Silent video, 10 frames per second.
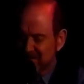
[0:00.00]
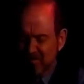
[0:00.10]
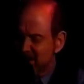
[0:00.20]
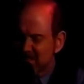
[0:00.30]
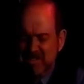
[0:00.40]

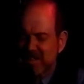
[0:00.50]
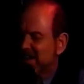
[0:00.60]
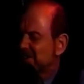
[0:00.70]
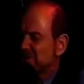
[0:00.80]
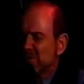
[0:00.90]
That's
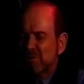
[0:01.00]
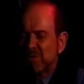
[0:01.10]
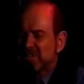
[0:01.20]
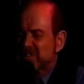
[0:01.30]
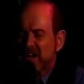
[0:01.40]
how
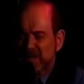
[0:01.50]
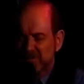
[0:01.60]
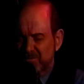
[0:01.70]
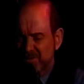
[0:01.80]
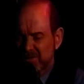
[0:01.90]
it's gotta
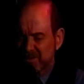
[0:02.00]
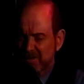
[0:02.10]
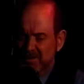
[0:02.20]
feel.